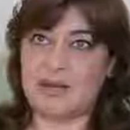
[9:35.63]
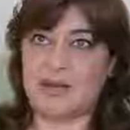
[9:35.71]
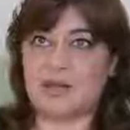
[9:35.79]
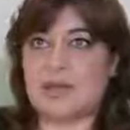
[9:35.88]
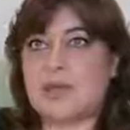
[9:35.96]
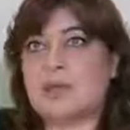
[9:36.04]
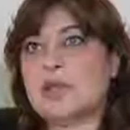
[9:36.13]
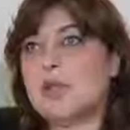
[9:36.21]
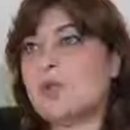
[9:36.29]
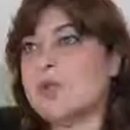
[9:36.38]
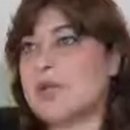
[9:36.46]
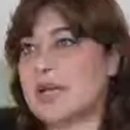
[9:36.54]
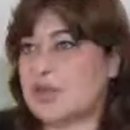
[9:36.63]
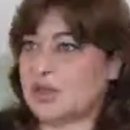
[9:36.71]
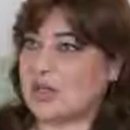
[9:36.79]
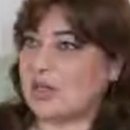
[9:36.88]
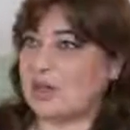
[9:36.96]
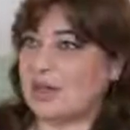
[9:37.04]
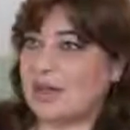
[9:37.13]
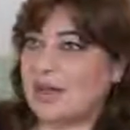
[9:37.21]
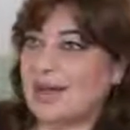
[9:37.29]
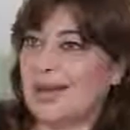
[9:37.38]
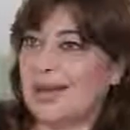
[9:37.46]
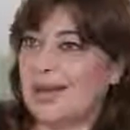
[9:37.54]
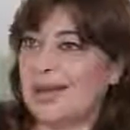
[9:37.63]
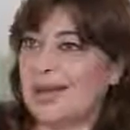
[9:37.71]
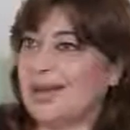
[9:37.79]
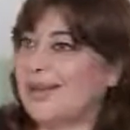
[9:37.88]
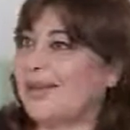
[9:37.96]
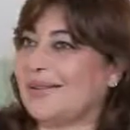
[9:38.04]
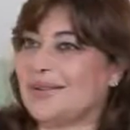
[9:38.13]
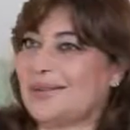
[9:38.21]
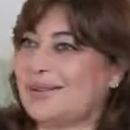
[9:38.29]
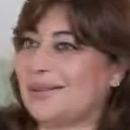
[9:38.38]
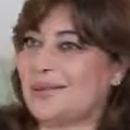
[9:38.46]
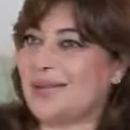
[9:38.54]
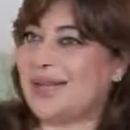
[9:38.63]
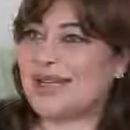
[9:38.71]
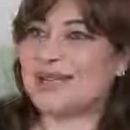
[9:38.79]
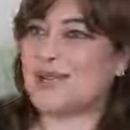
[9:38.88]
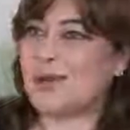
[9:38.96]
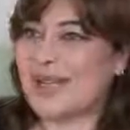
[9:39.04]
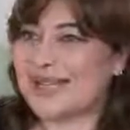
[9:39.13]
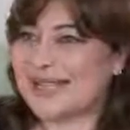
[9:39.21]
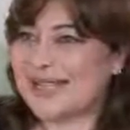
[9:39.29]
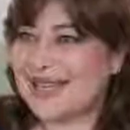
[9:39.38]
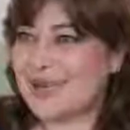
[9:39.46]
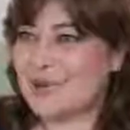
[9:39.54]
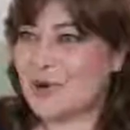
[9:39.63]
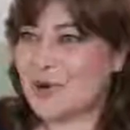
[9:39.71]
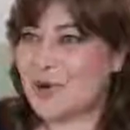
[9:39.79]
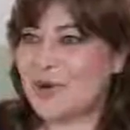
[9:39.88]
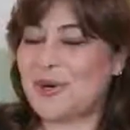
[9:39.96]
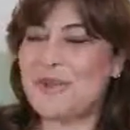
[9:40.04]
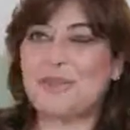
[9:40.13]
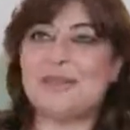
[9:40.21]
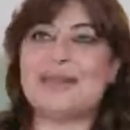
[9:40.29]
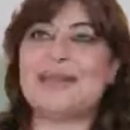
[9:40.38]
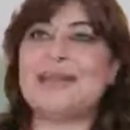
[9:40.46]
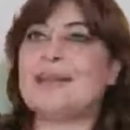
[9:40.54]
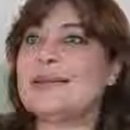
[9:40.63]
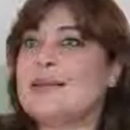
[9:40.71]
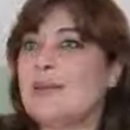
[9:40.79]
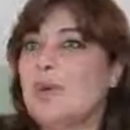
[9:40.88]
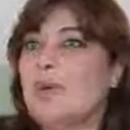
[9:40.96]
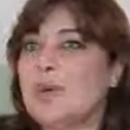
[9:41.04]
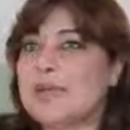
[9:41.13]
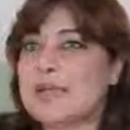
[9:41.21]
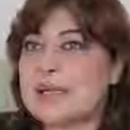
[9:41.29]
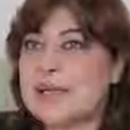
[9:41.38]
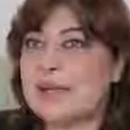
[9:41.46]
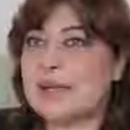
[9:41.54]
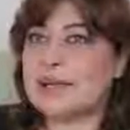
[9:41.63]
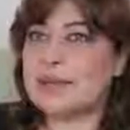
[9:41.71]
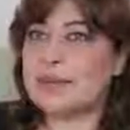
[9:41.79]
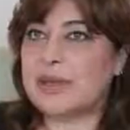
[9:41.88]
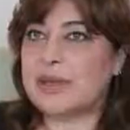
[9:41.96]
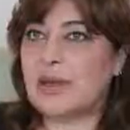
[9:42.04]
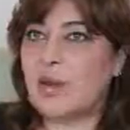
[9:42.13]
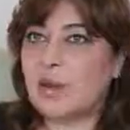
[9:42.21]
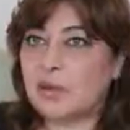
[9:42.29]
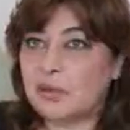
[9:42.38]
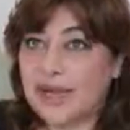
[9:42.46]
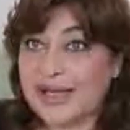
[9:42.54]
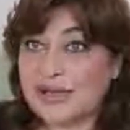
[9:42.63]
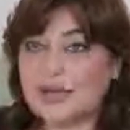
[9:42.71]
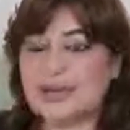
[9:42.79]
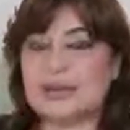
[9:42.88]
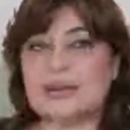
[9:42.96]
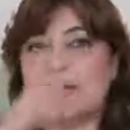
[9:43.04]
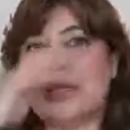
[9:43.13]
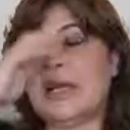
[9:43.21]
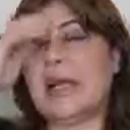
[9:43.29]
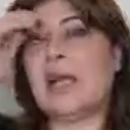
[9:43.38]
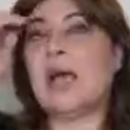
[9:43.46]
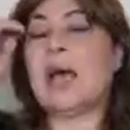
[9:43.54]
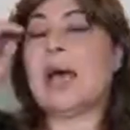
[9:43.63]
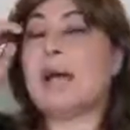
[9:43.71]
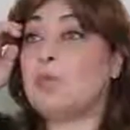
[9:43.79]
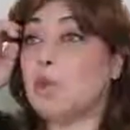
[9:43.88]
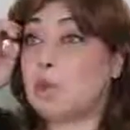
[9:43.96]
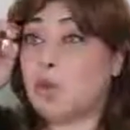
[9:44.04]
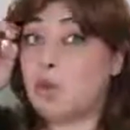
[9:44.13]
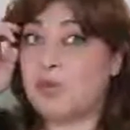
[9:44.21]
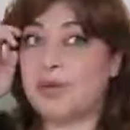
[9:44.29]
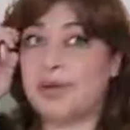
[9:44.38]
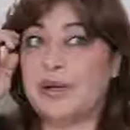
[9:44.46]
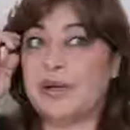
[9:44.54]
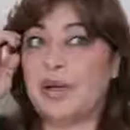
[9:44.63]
because there was no such thing in the West anymore. The law was incredibly old-fashioned, and moreover,